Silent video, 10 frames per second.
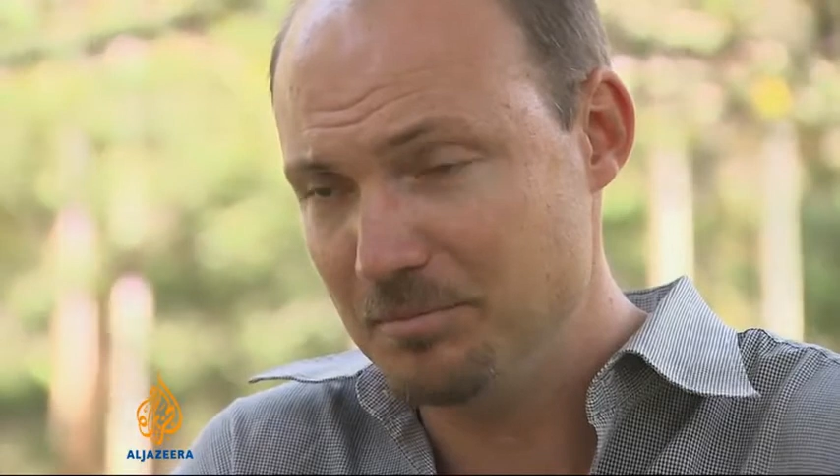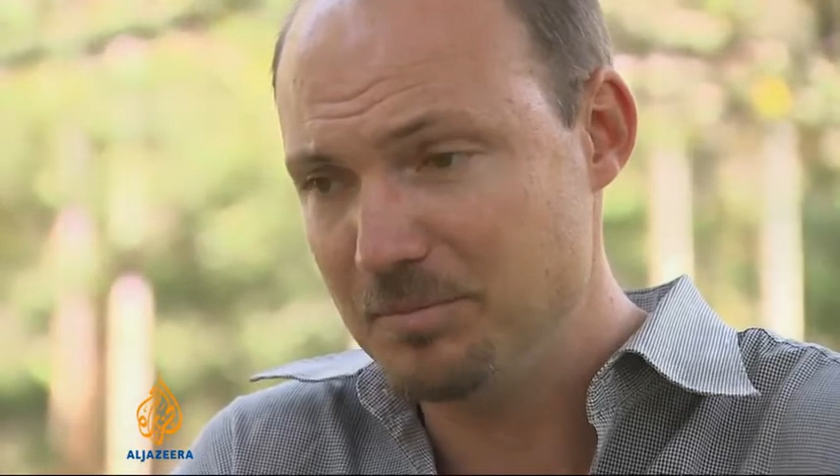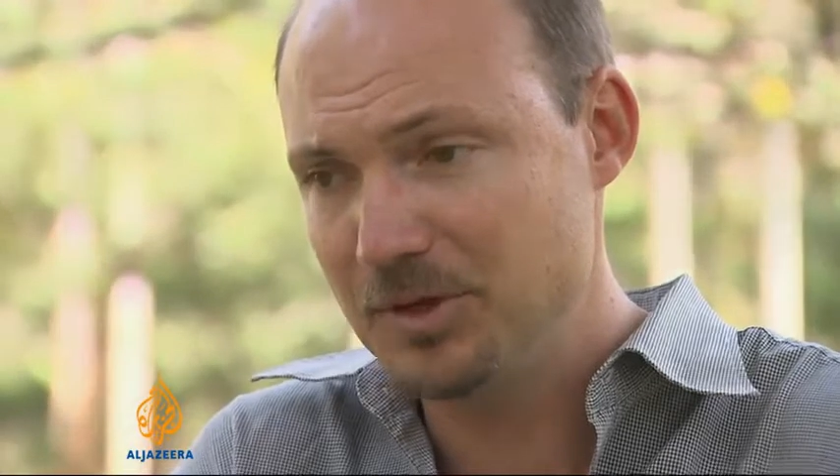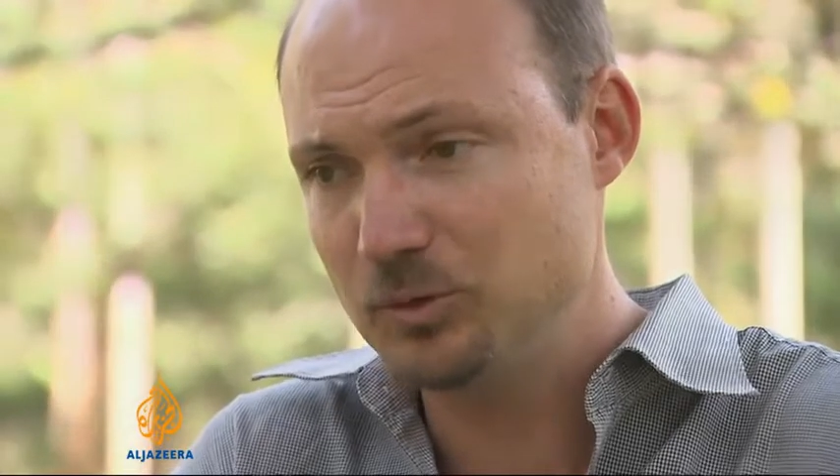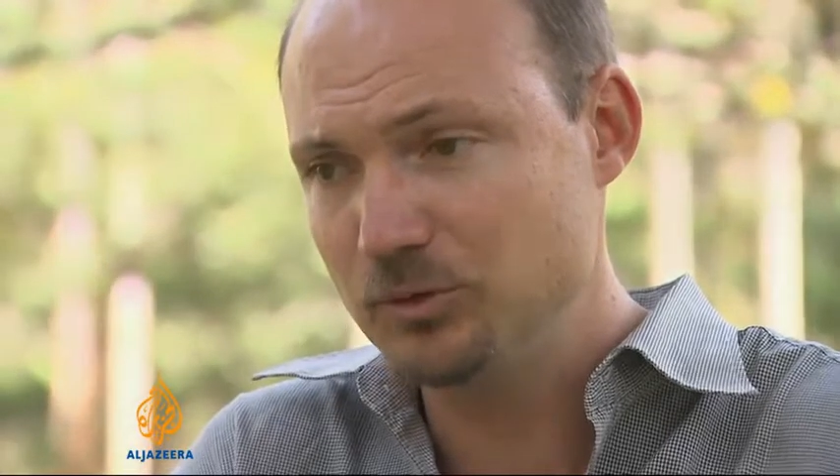
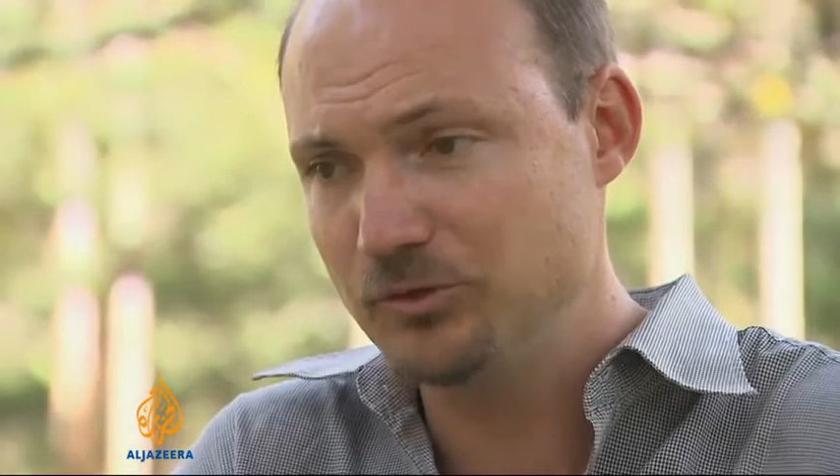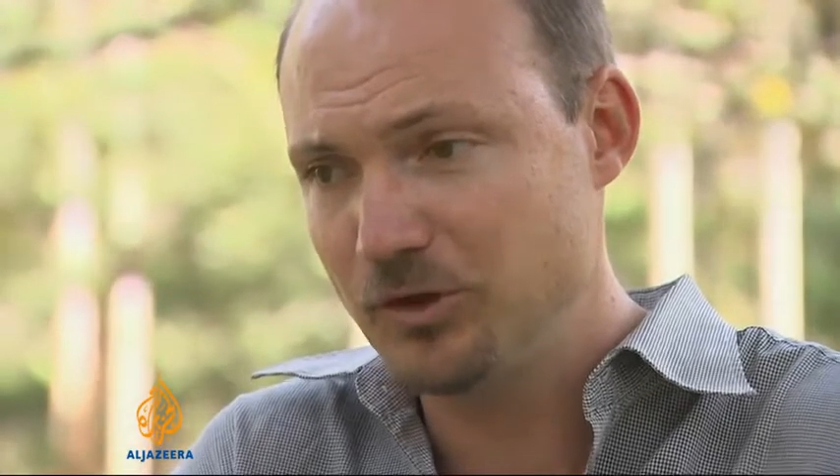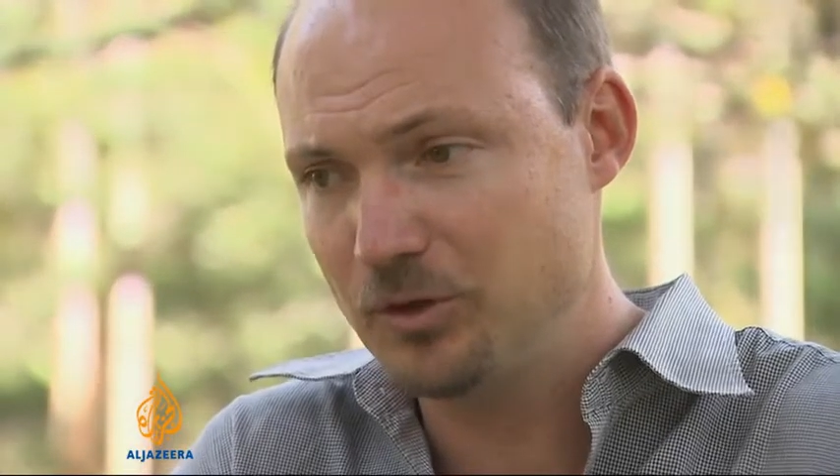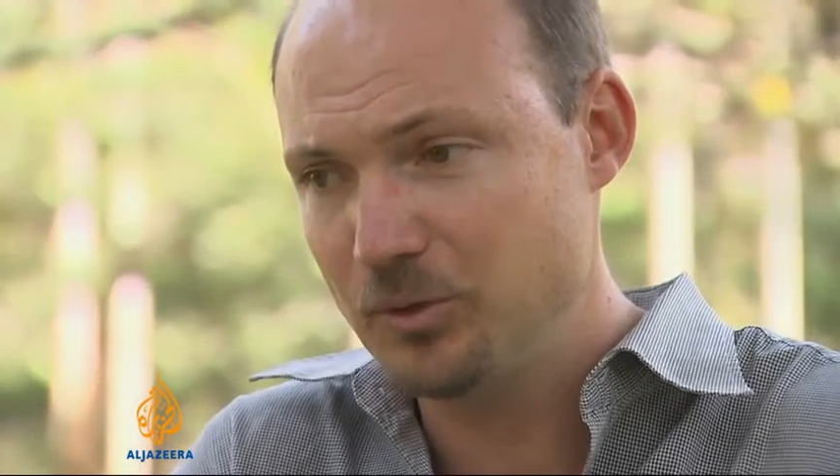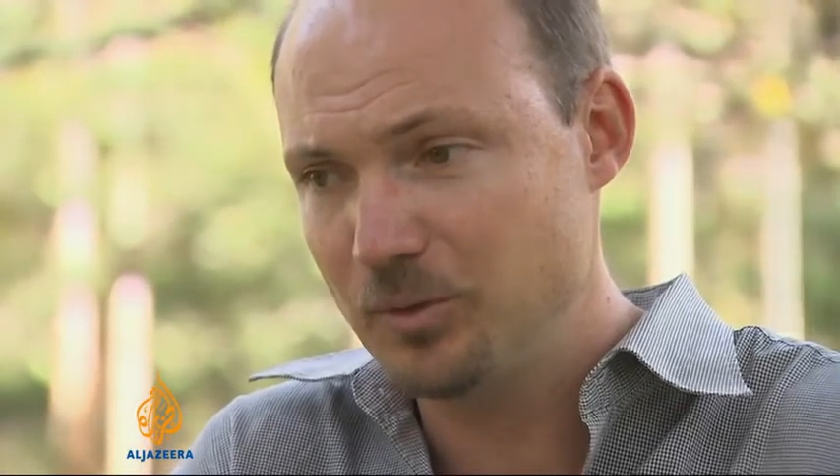but
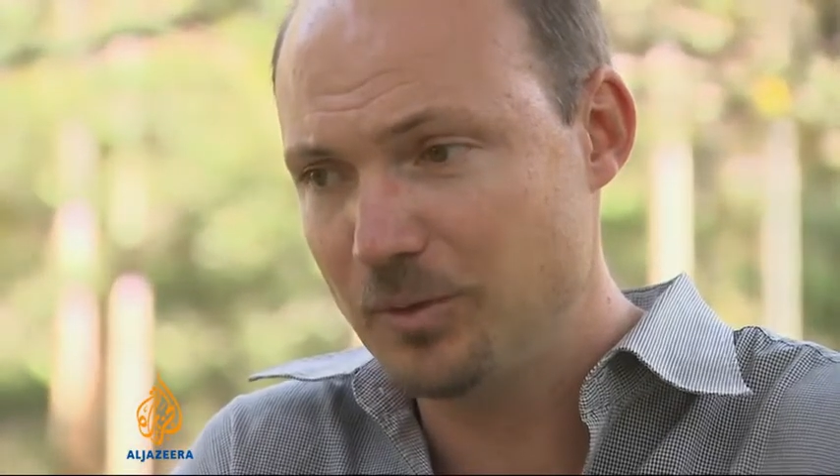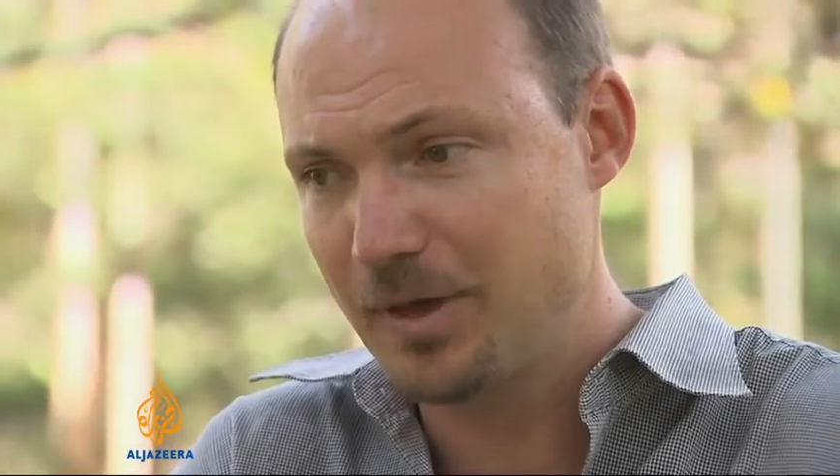also